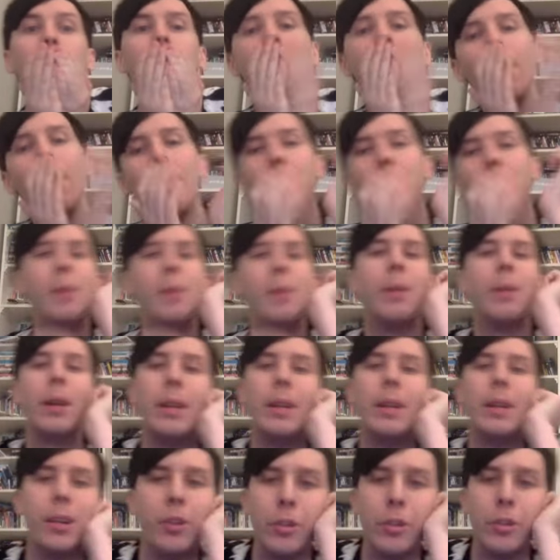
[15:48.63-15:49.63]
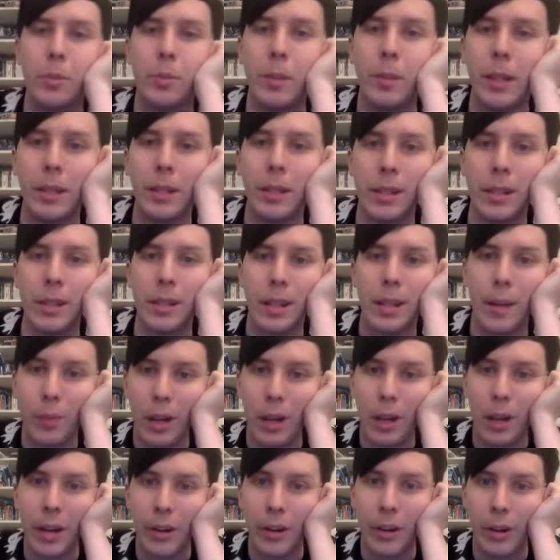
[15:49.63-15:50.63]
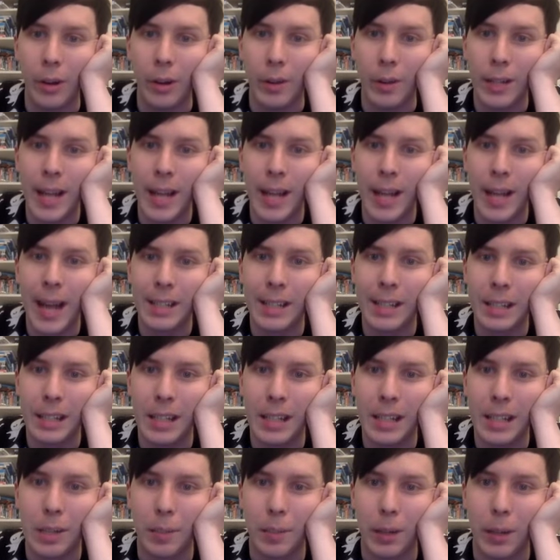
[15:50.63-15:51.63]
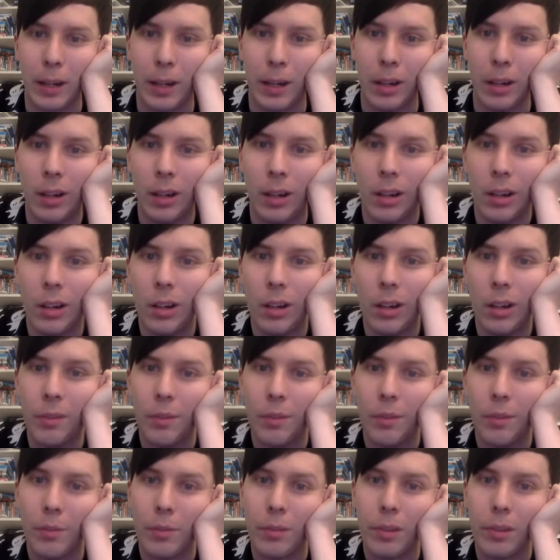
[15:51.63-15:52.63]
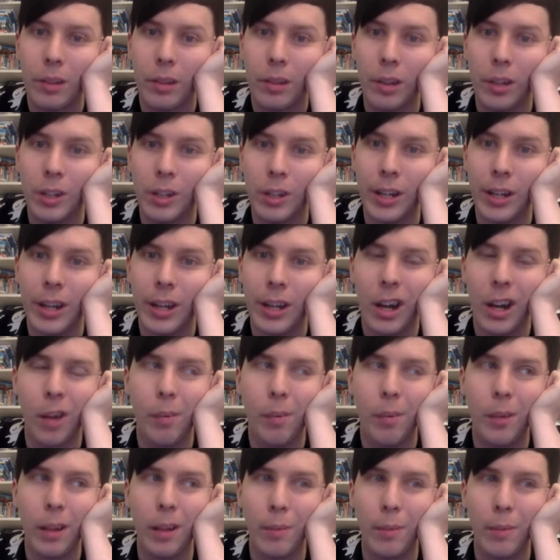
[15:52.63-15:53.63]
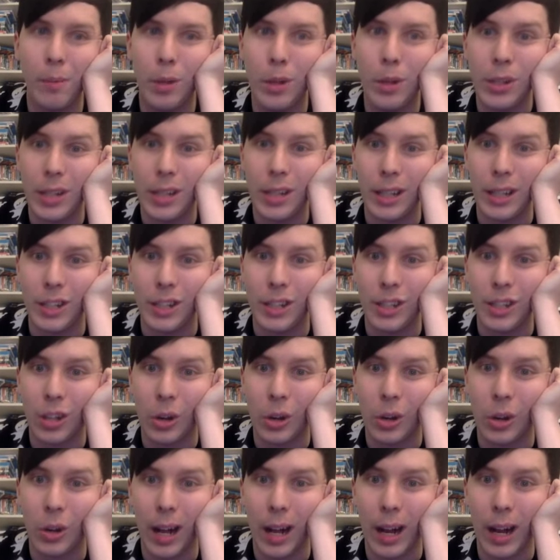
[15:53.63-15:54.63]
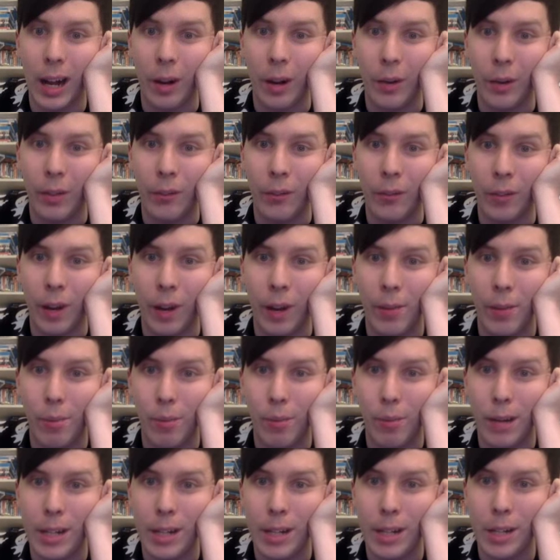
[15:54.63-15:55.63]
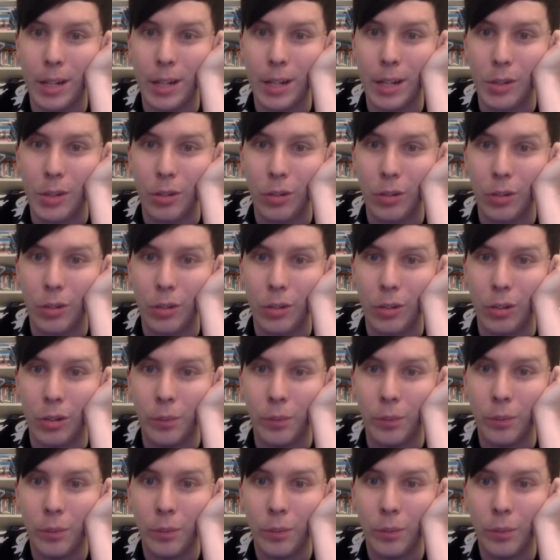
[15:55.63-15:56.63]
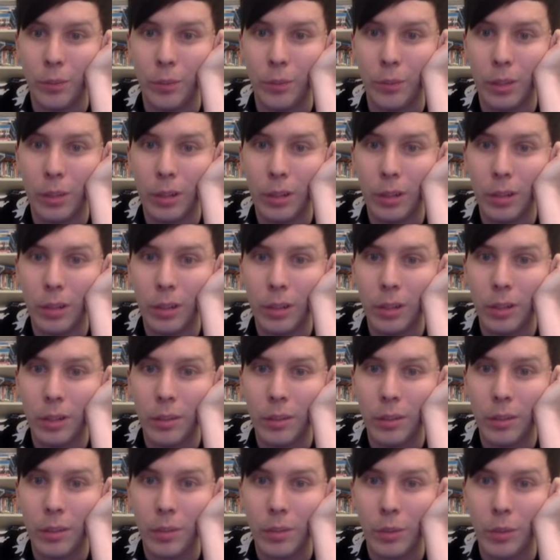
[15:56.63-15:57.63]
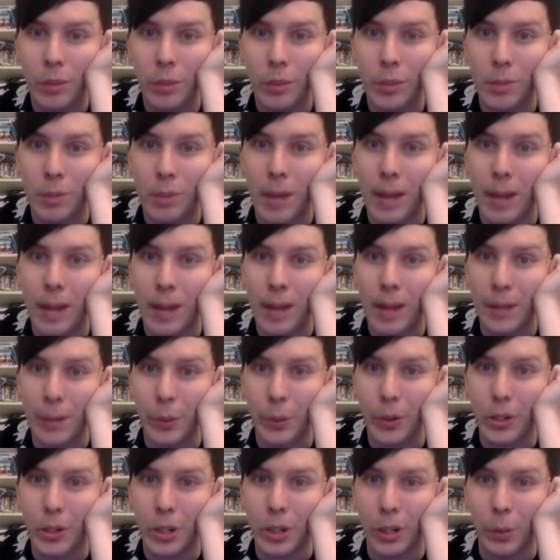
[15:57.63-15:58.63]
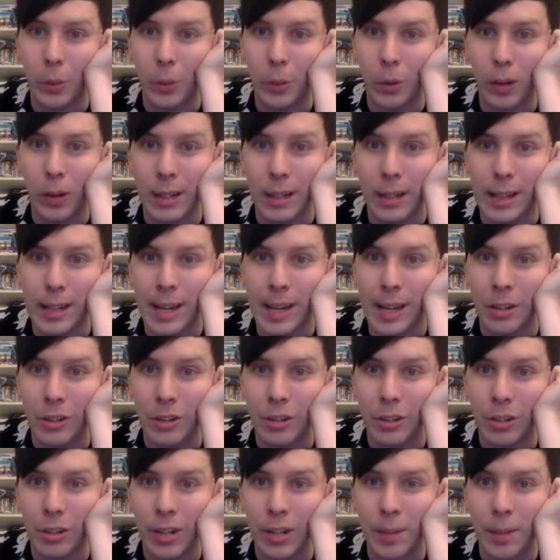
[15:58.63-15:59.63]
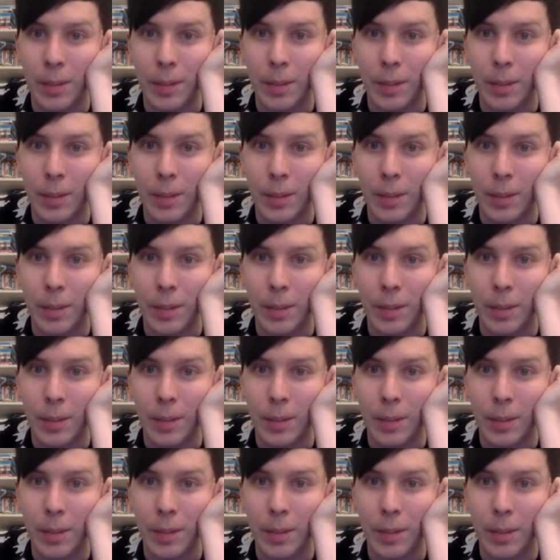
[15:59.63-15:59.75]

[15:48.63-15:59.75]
Maybe I need a new speaker set. I don't know. Yes, says Isabel. You turn it up and then the music is so loud it vibrates through the floor. Which is bad if you're watching The Walking Dead and your neighbours